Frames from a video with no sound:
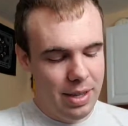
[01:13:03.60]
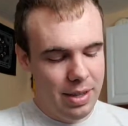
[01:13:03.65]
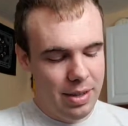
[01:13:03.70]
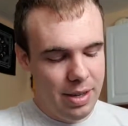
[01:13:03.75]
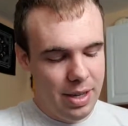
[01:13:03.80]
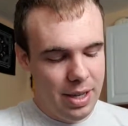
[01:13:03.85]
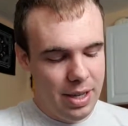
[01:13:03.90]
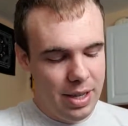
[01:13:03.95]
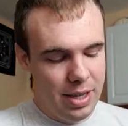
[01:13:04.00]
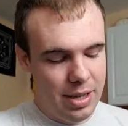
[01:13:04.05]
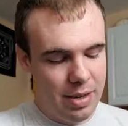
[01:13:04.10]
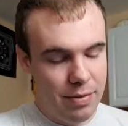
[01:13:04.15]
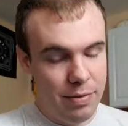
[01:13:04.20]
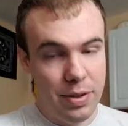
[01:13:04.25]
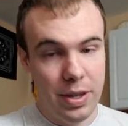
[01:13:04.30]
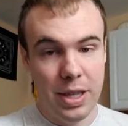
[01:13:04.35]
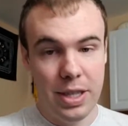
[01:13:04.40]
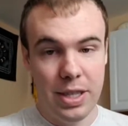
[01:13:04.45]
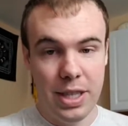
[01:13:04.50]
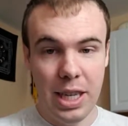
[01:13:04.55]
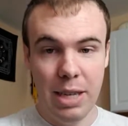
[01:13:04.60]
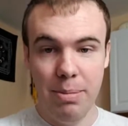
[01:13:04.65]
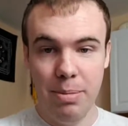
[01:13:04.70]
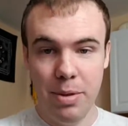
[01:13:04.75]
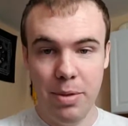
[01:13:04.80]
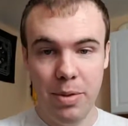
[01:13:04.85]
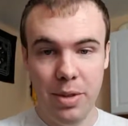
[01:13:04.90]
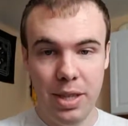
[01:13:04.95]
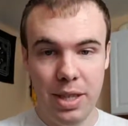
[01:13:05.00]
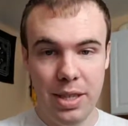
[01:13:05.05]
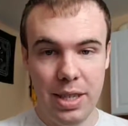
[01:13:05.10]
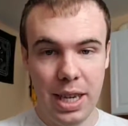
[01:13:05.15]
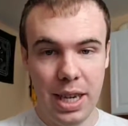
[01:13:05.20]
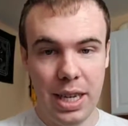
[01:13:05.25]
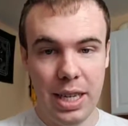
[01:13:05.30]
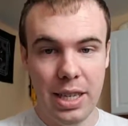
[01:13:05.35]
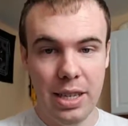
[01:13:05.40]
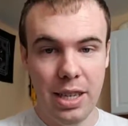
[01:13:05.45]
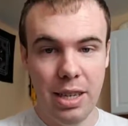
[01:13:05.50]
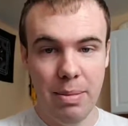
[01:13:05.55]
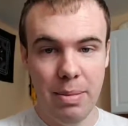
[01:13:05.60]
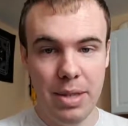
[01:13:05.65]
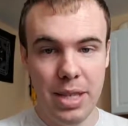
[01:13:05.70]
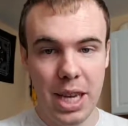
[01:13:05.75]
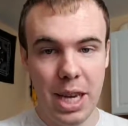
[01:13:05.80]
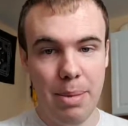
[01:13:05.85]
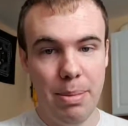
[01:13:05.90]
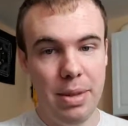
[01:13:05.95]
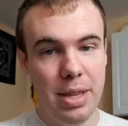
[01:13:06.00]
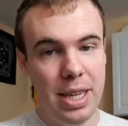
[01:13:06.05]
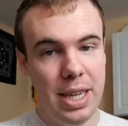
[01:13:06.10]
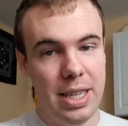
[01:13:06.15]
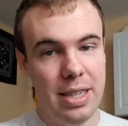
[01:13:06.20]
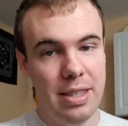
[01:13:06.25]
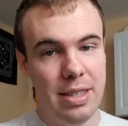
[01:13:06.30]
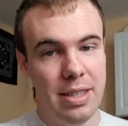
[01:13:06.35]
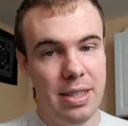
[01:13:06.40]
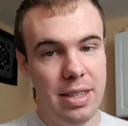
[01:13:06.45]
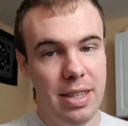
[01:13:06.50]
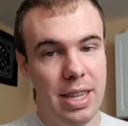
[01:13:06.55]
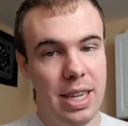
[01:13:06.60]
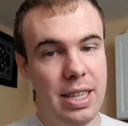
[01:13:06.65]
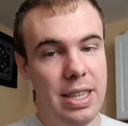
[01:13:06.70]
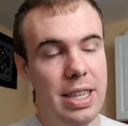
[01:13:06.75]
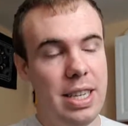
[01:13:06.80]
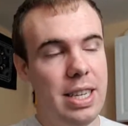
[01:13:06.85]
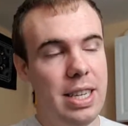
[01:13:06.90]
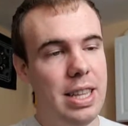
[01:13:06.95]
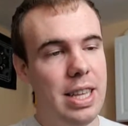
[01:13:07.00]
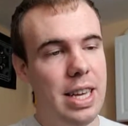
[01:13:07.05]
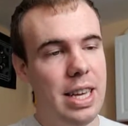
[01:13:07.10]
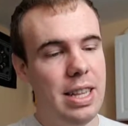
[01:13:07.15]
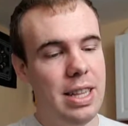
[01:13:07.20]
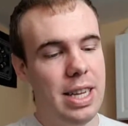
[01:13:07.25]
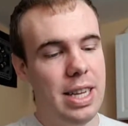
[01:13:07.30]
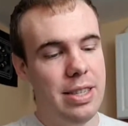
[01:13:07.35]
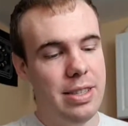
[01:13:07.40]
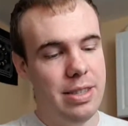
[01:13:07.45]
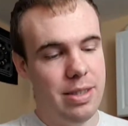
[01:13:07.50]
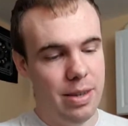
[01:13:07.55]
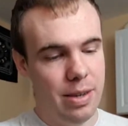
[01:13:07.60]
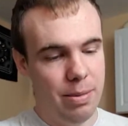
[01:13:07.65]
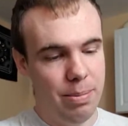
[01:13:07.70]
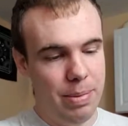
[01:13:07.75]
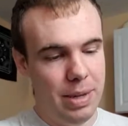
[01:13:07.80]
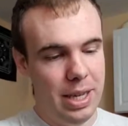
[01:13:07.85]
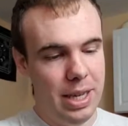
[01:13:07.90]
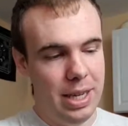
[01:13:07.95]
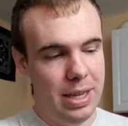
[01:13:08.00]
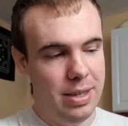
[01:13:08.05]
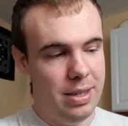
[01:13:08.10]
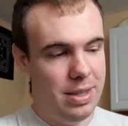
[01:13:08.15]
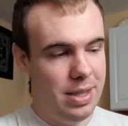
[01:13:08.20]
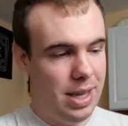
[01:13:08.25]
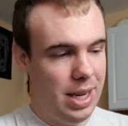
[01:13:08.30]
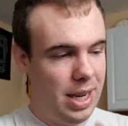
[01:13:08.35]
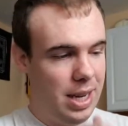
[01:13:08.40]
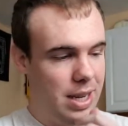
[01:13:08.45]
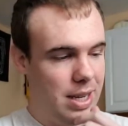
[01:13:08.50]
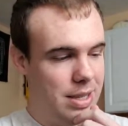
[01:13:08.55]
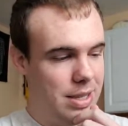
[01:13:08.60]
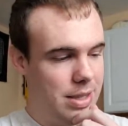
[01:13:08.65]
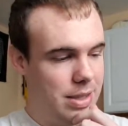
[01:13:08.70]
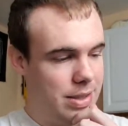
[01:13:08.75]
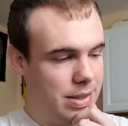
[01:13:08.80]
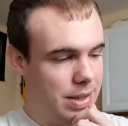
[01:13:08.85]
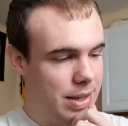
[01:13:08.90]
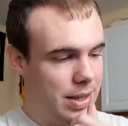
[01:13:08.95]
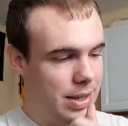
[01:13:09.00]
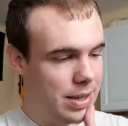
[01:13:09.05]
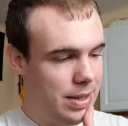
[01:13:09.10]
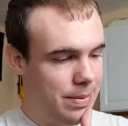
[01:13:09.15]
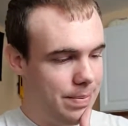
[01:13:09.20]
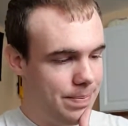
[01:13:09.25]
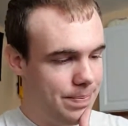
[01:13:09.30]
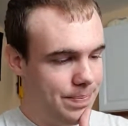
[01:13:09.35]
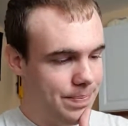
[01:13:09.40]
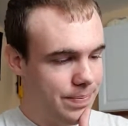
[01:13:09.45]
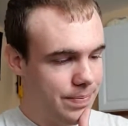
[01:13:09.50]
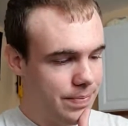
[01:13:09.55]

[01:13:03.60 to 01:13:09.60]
uh, for example, with the secondary metabolites, the idea that, like, terpenes and um,